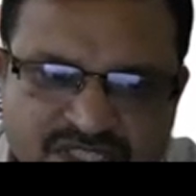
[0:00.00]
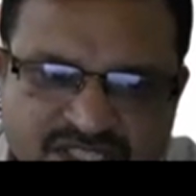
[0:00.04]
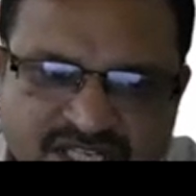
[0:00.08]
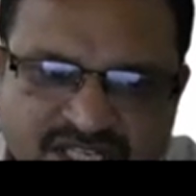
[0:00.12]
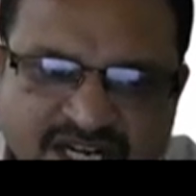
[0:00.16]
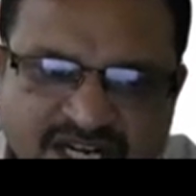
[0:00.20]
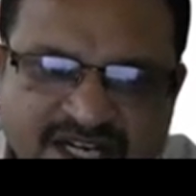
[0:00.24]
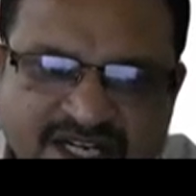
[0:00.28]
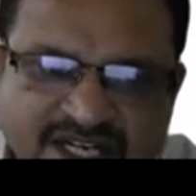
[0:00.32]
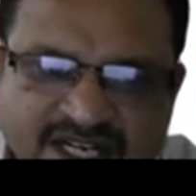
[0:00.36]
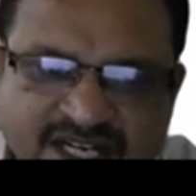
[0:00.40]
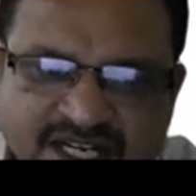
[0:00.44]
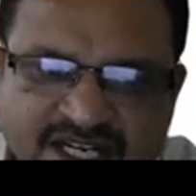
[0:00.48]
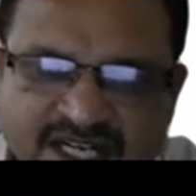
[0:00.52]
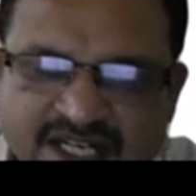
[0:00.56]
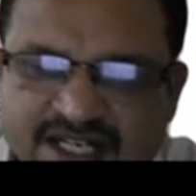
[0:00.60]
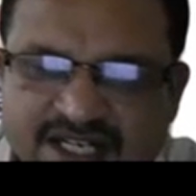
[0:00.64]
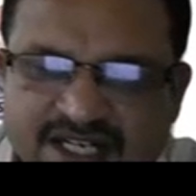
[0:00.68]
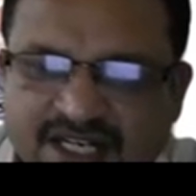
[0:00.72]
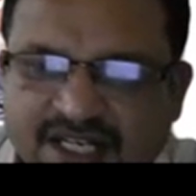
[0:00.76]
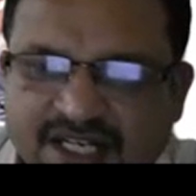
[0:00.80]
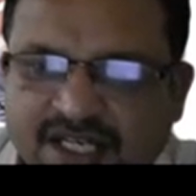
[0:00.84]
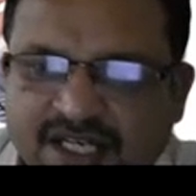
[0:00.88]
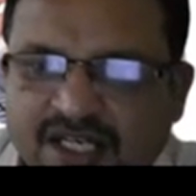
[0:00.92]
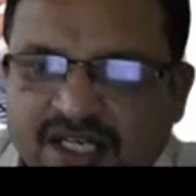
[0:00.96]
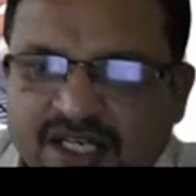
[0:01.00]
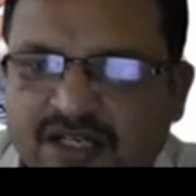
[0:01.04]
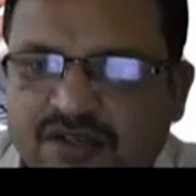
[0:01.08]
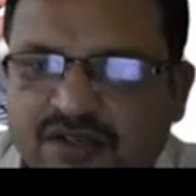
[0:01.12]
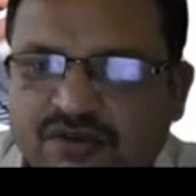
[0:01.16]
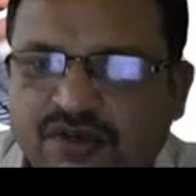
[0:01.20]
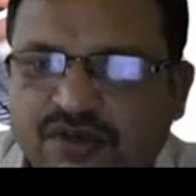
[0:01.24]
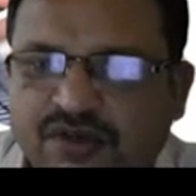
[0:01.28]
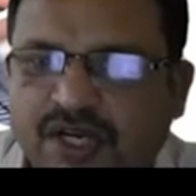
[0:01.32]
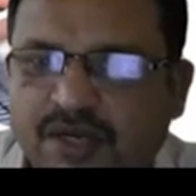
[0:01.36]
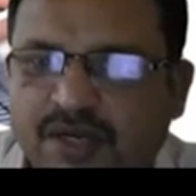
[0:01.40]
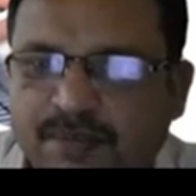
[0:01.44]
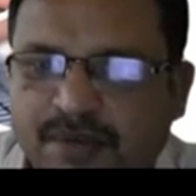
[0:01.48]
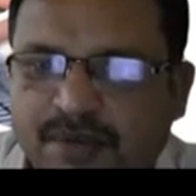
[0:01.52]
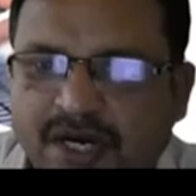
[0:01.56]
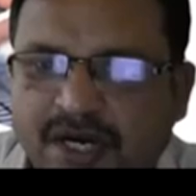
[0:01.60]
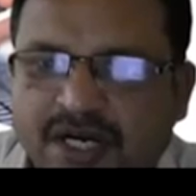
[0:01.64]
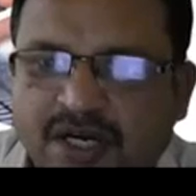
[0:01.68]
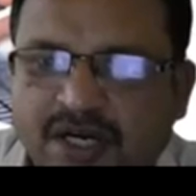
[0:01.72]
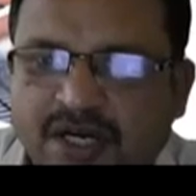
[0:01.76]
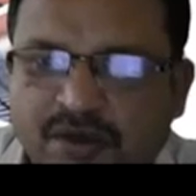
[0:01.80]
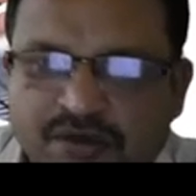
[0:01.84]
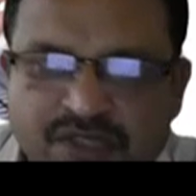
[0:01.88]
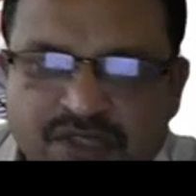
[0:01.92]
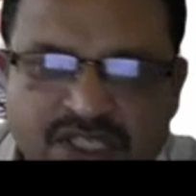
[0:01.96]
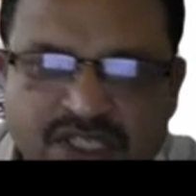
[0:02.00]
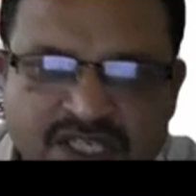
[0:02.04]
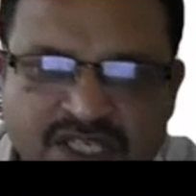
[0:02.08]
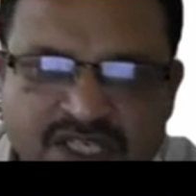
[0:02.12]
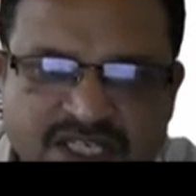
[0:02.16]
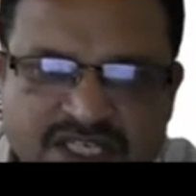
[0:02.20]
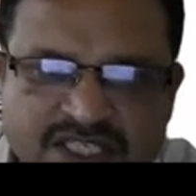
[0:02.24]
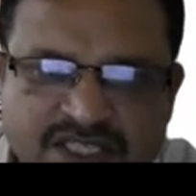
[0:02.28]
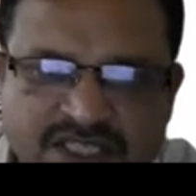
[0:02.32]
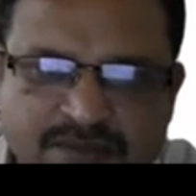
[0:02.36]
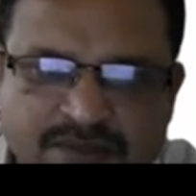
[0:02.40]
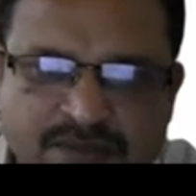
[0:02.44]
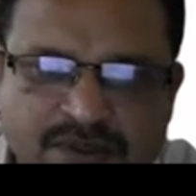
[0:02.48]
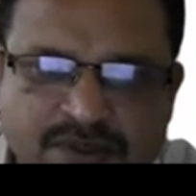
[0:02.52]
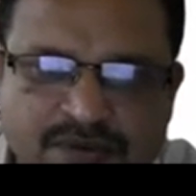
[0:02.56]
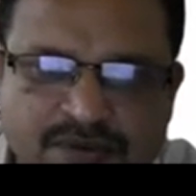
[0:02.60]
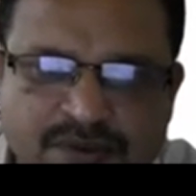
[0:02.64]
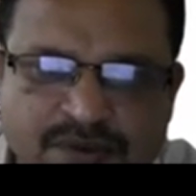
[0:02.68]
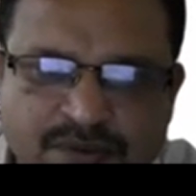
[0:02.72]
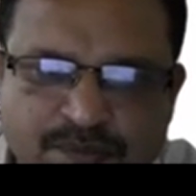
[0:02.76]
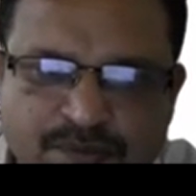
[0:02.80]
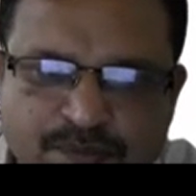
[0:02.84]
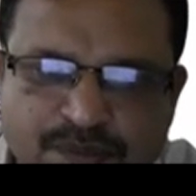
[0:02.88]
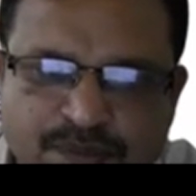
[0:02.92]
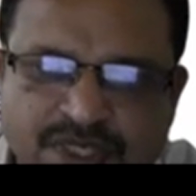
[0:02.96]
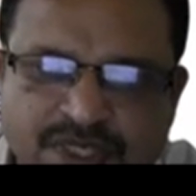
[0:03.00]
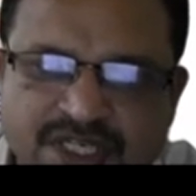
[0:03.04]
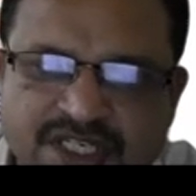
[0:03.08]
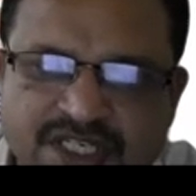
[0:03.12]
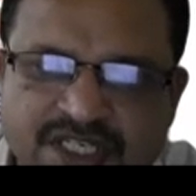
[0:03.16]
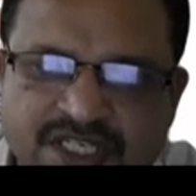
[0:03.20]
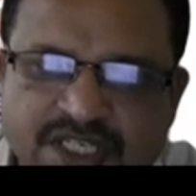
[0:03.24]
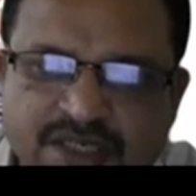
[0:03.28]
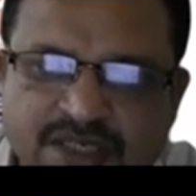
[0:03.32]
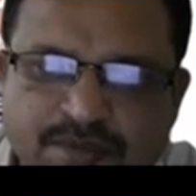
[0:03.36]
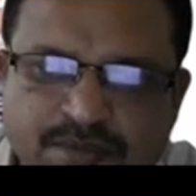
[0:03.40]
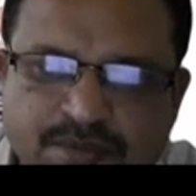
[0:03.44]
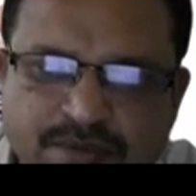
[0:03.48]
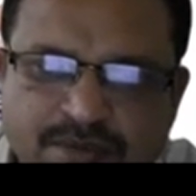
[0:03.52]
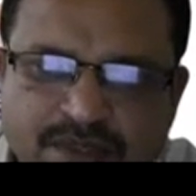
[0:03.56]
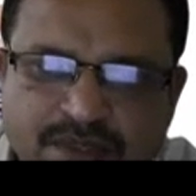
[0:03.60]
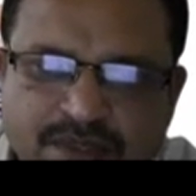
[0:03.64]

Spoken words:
right angle triangle, you can find out the relation between PT,